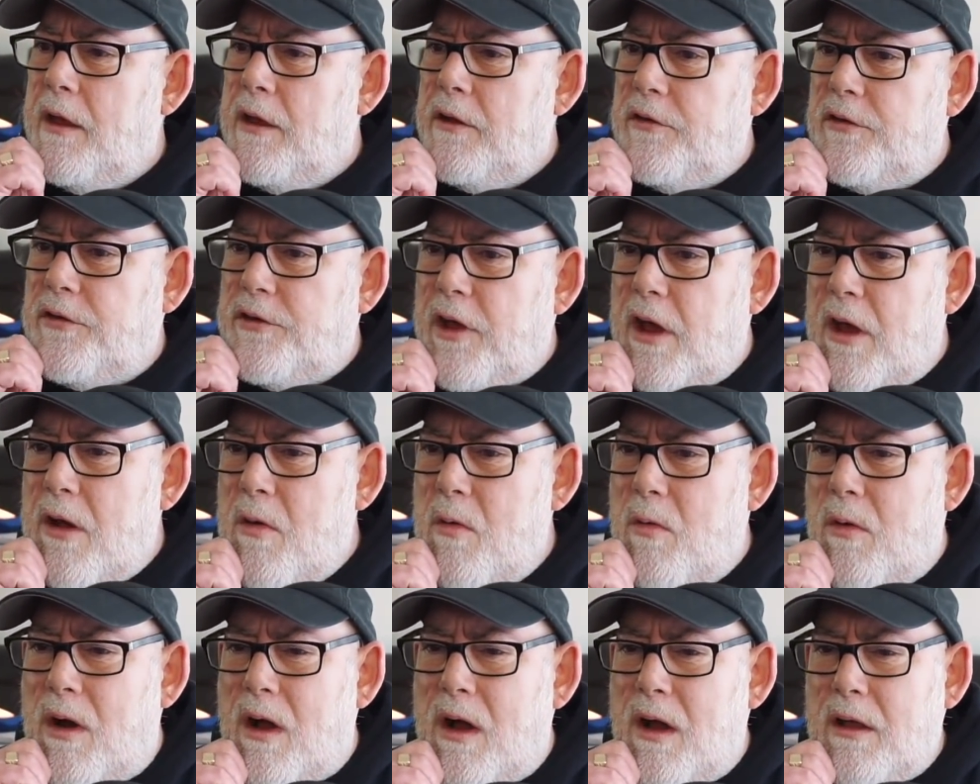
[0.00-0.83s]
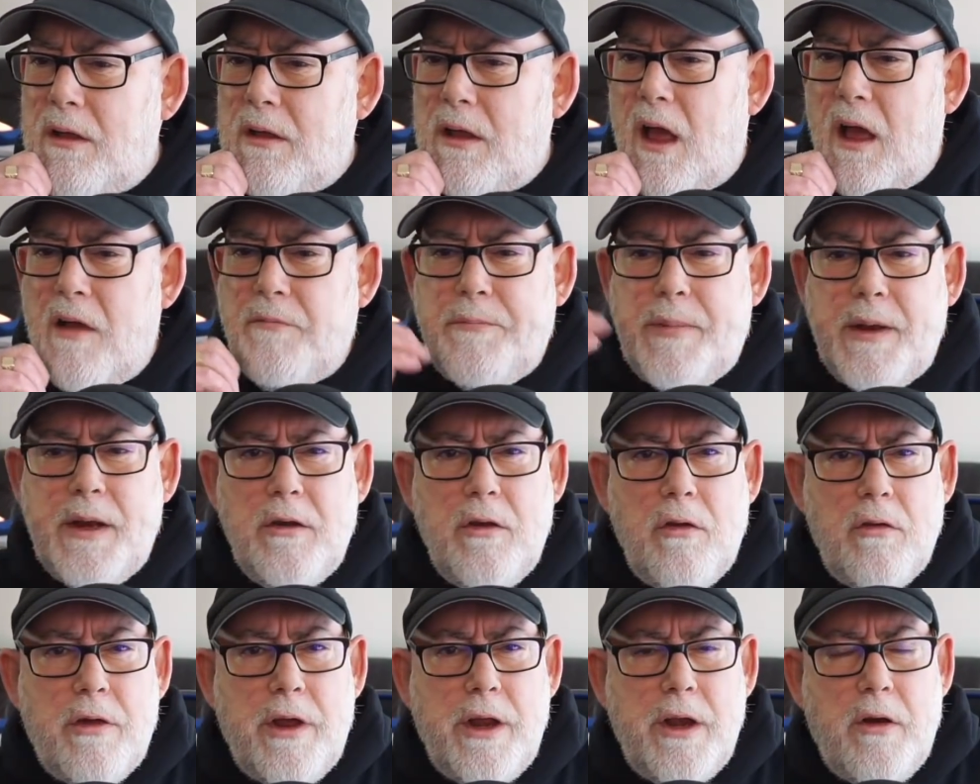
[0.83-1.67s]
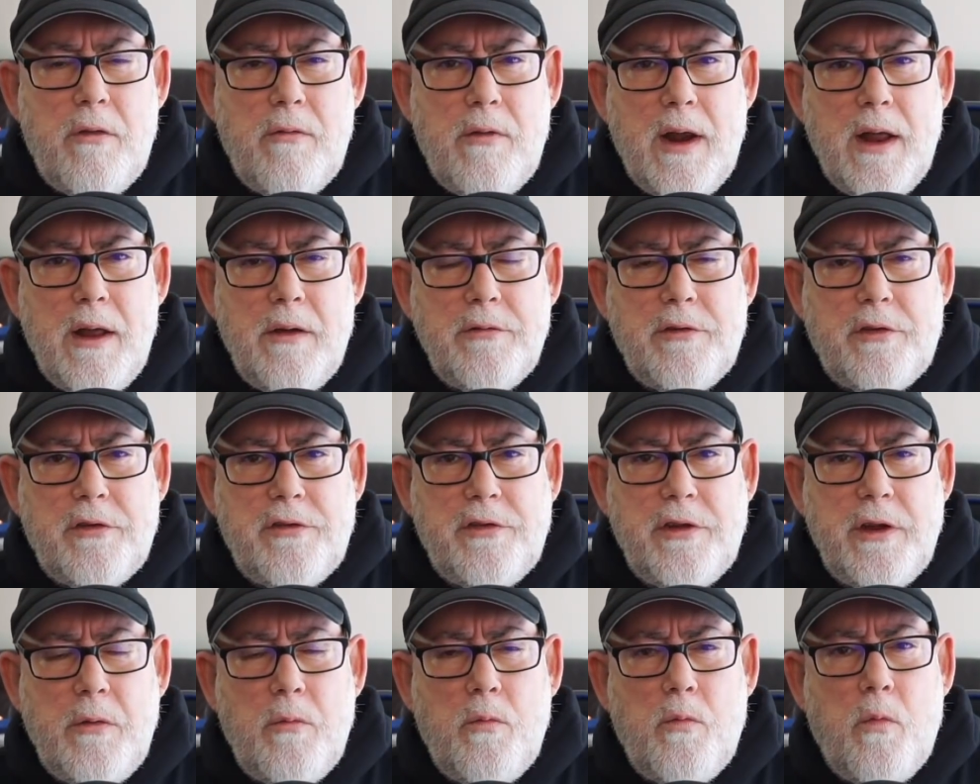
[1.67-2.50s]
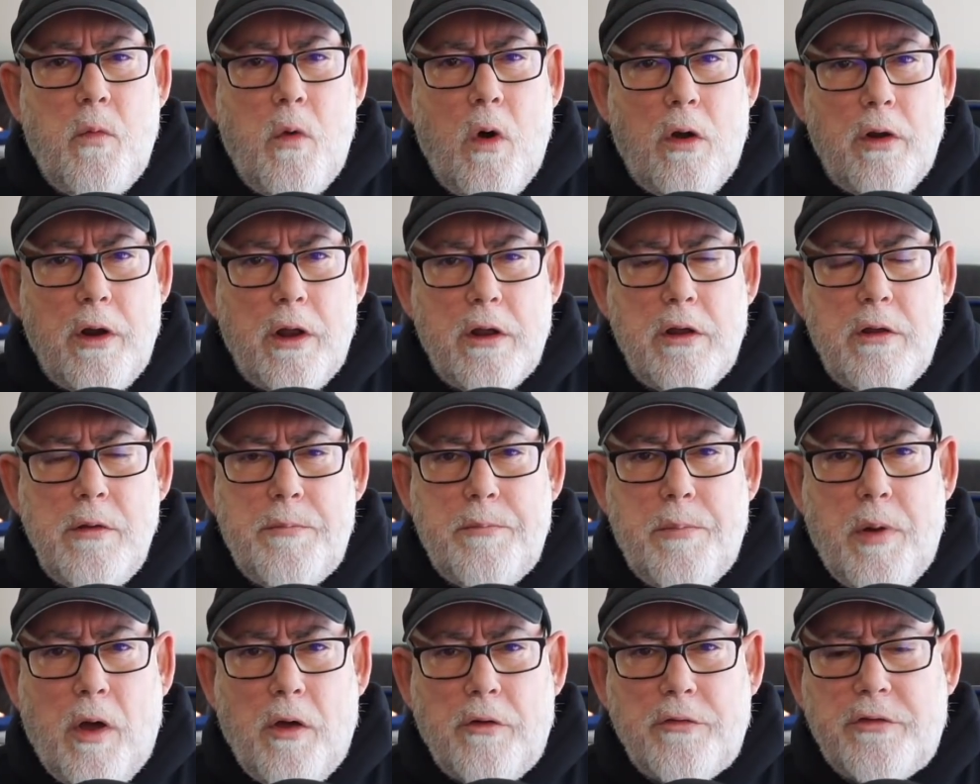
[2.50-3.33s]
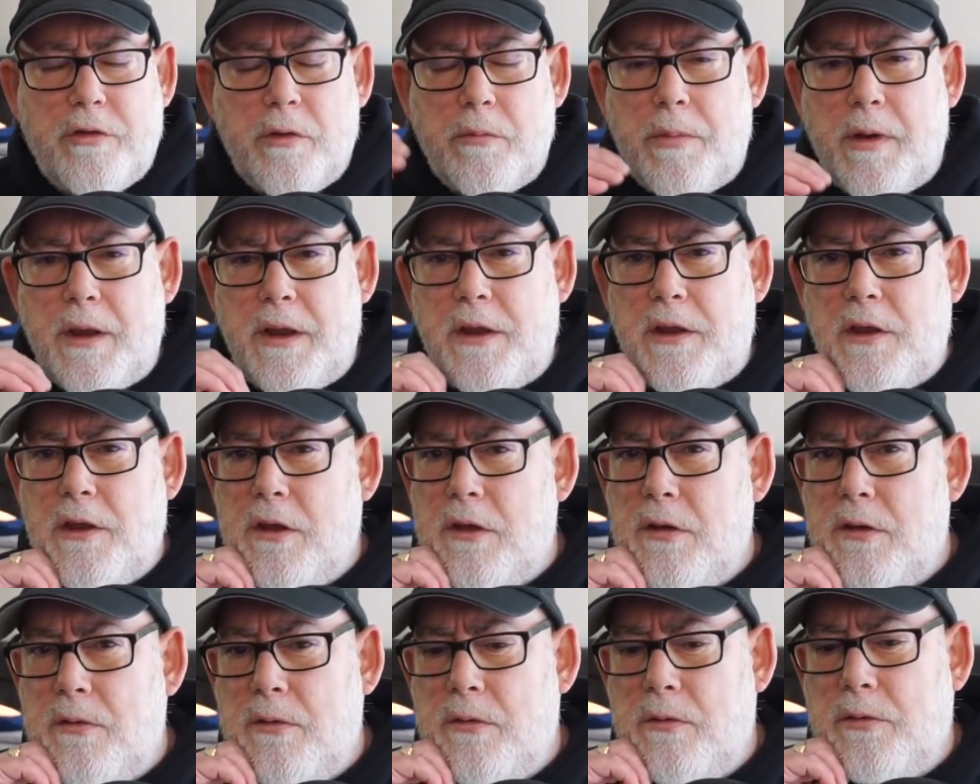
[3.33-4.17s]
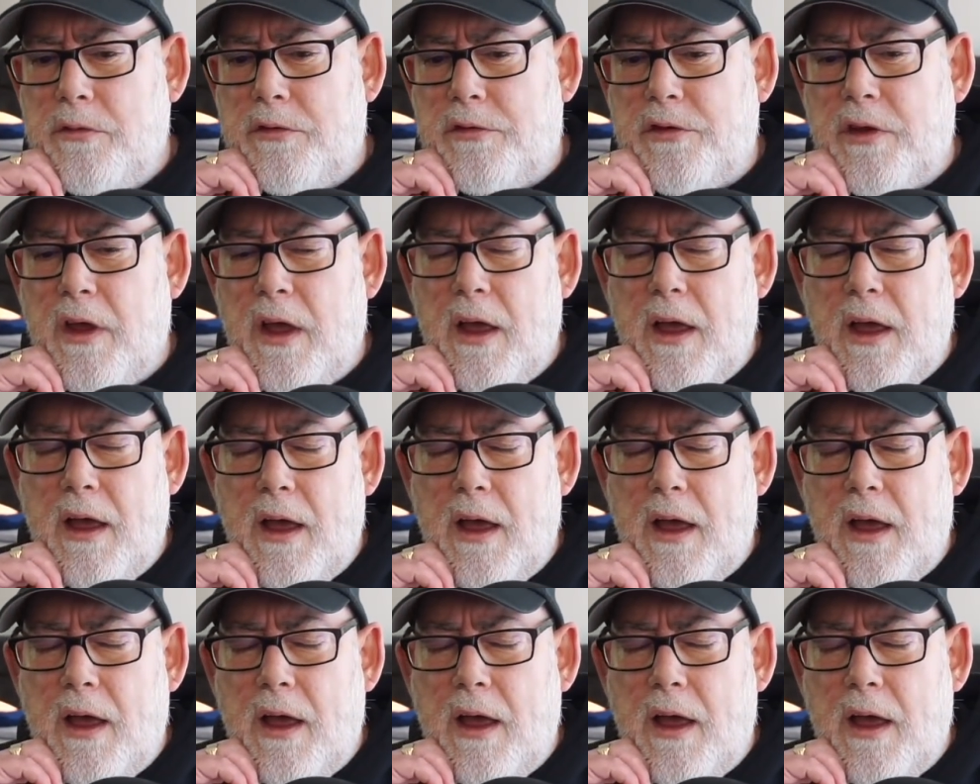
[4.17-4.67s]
So I've been looking around to see what I could possibly use.